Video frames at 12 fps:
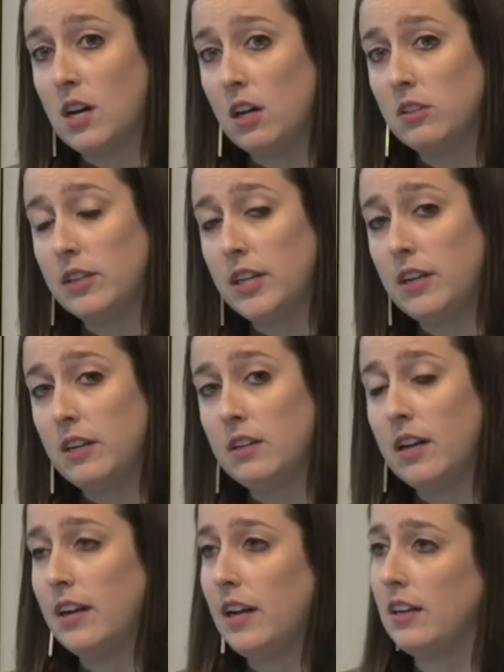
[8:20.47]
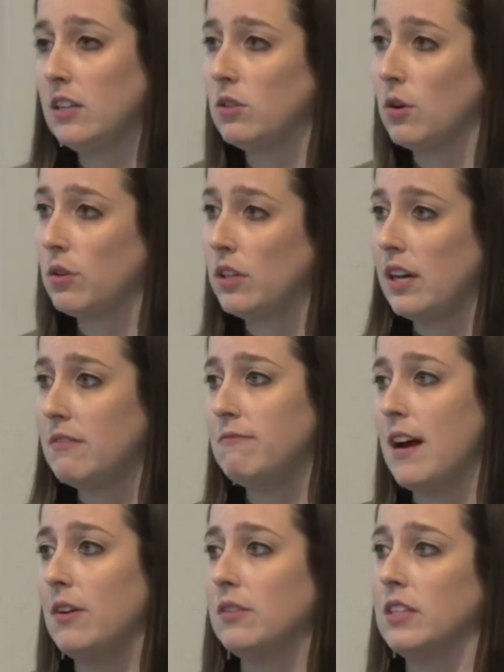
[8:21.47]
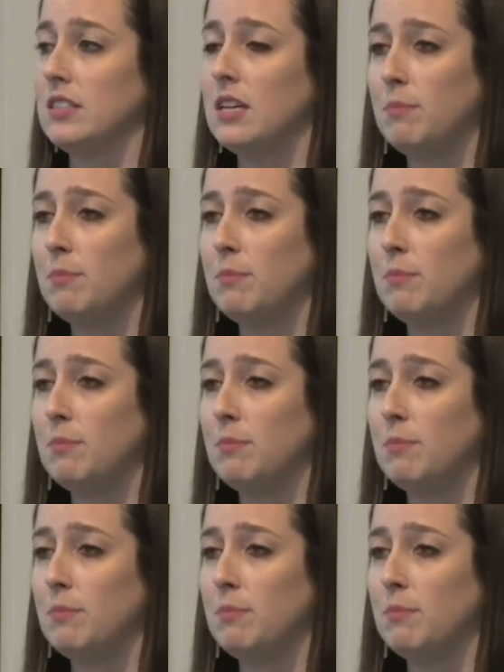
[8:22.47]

tolerated, and anecdotally, I've found that